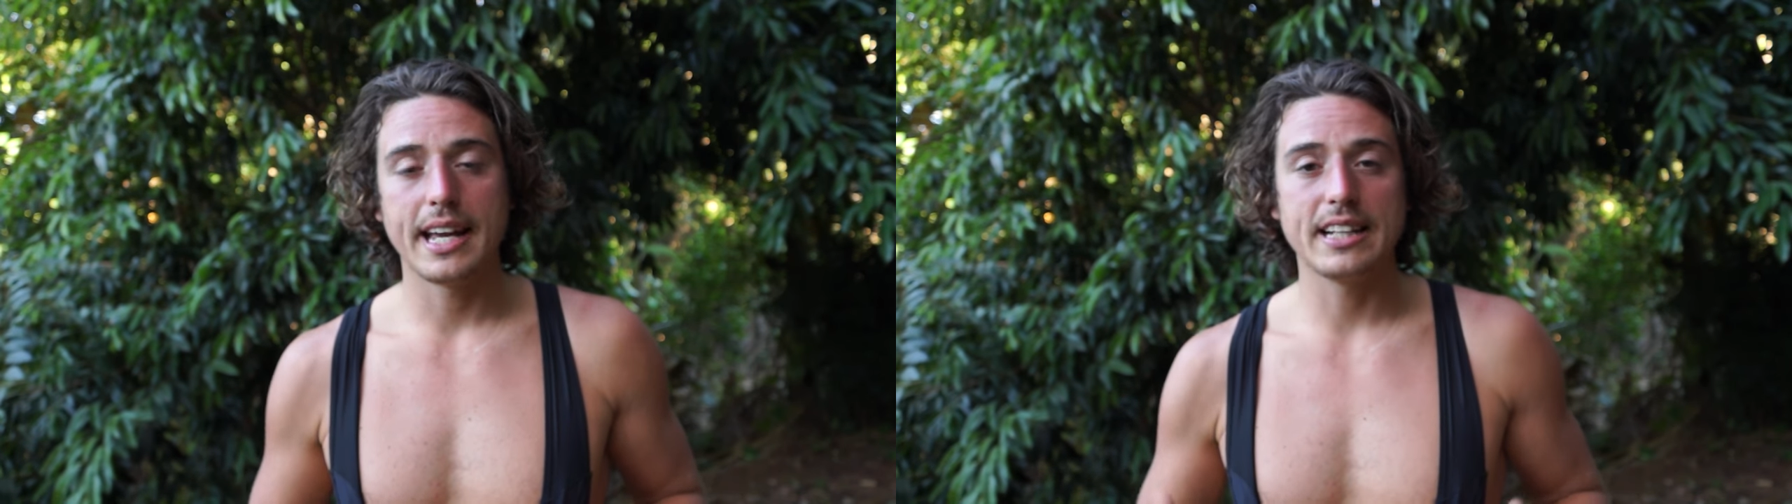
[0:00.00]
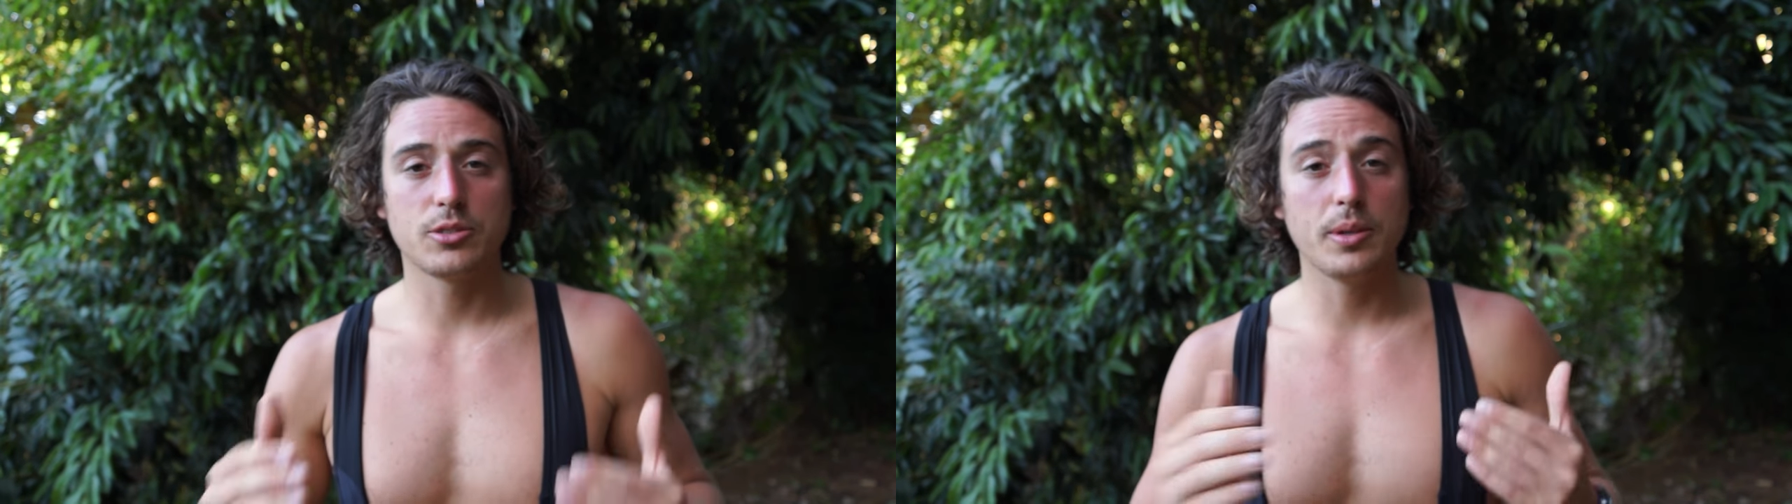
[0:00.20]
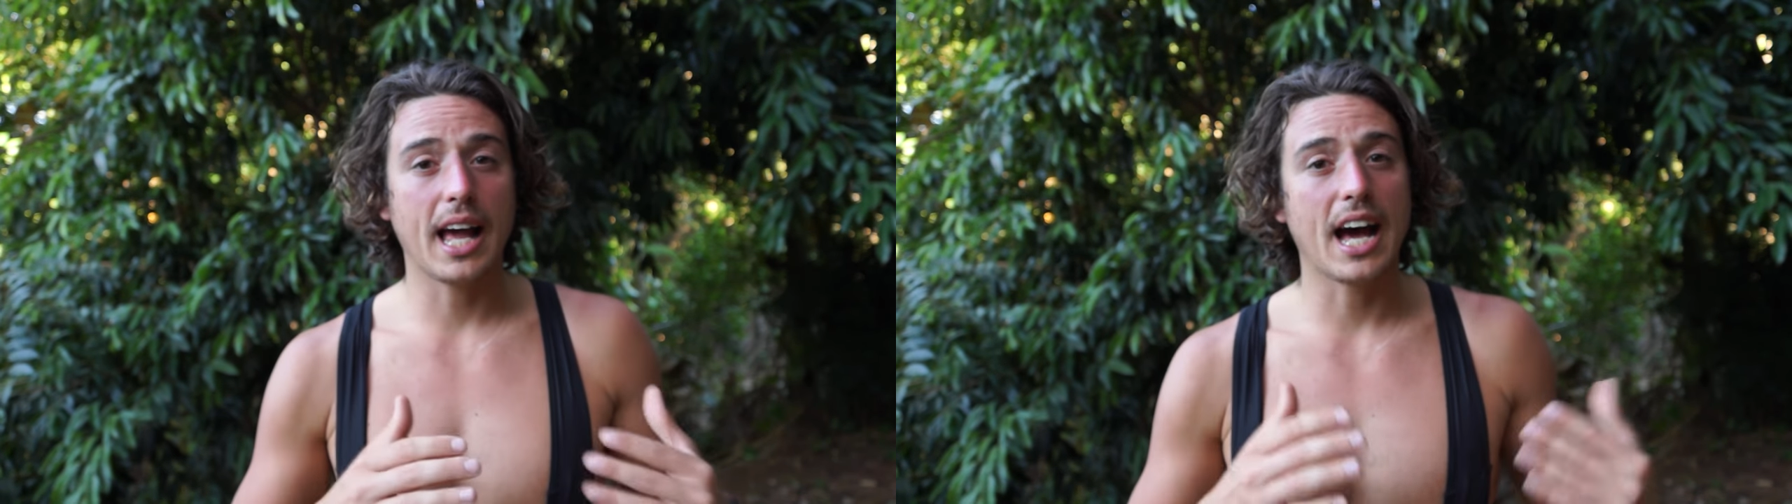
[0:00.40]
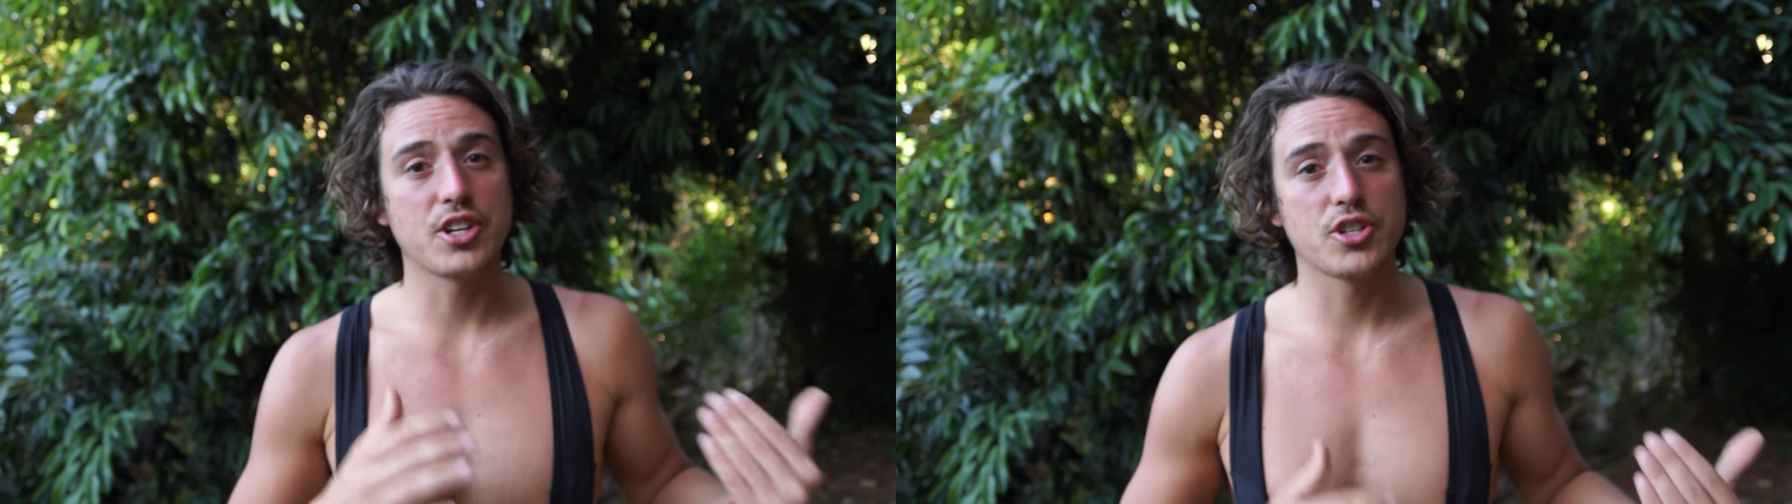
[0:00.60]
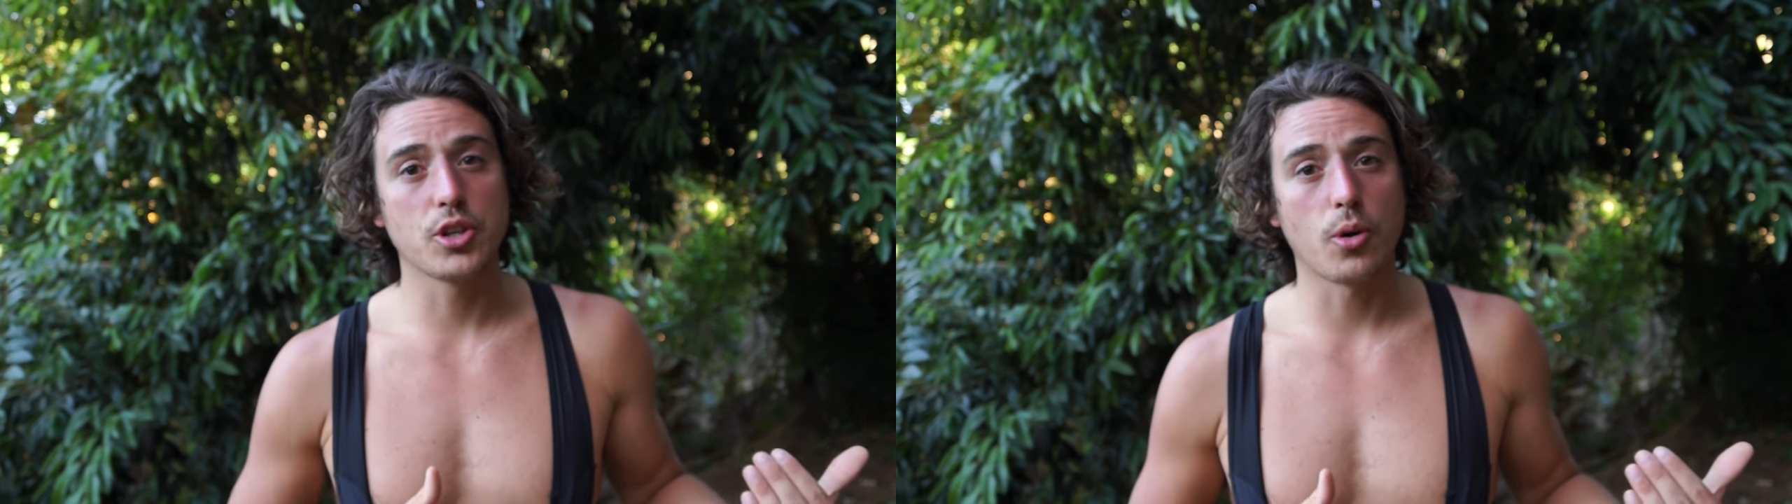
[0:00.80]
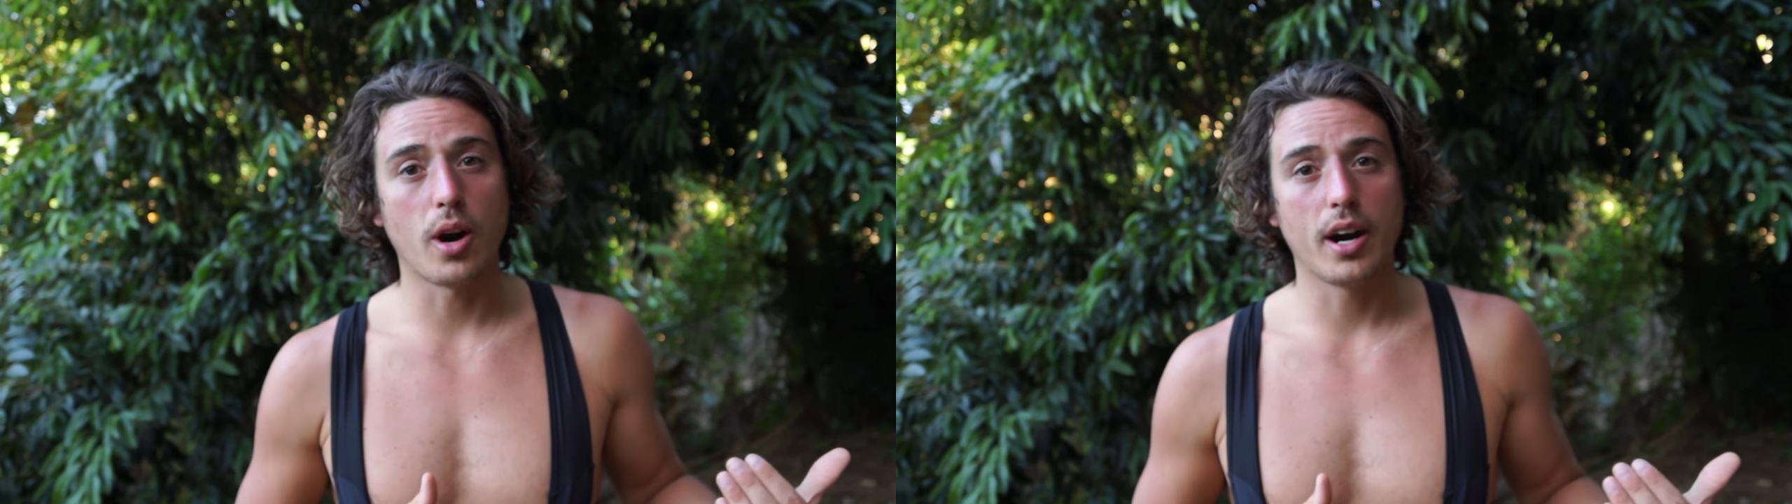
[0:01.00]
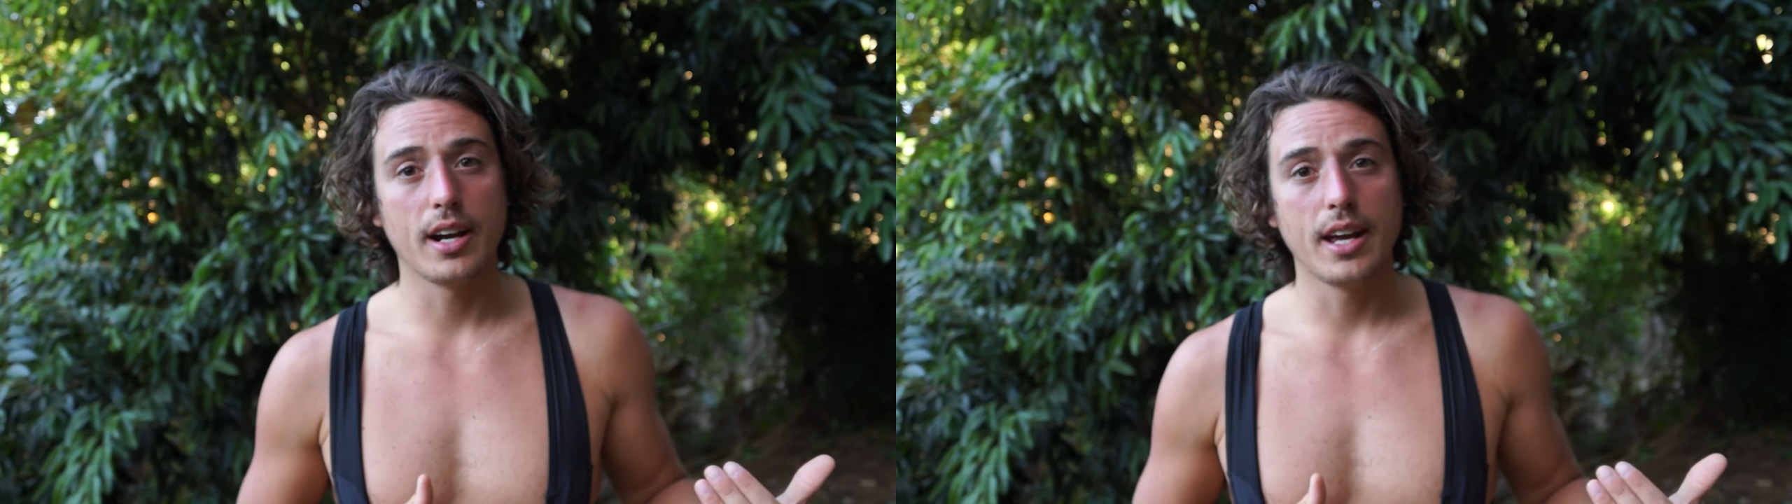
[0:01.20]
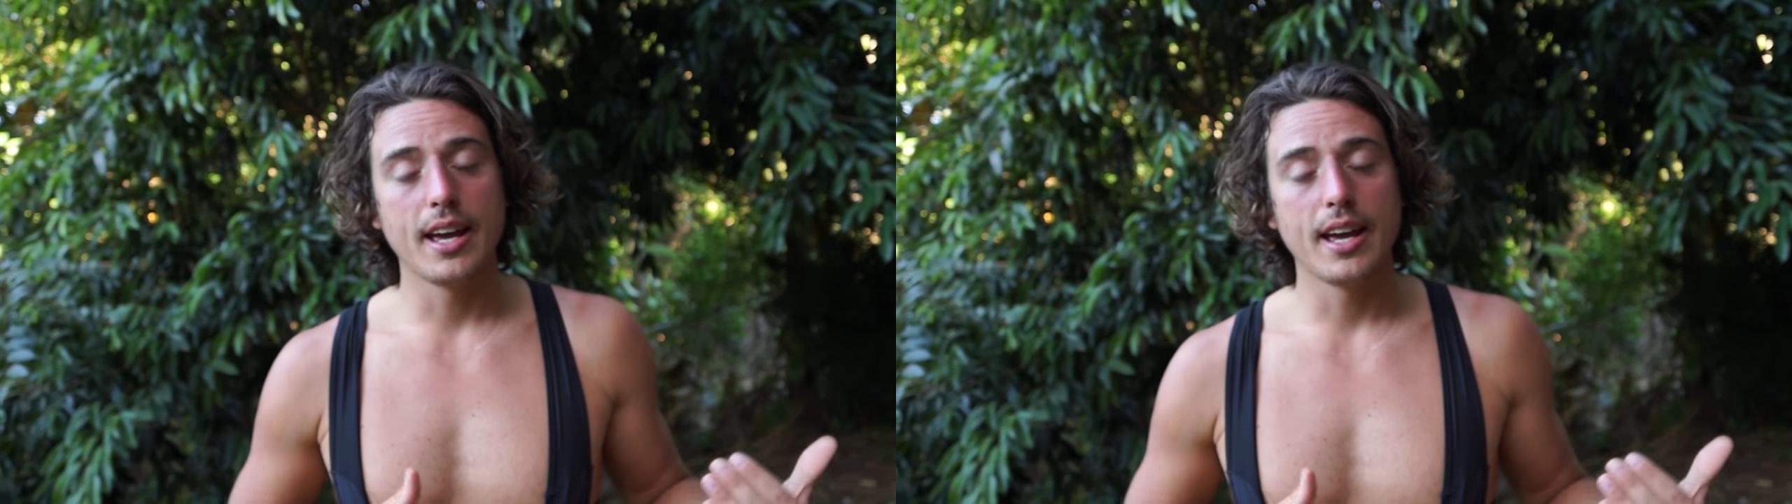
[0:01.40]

it's really unsure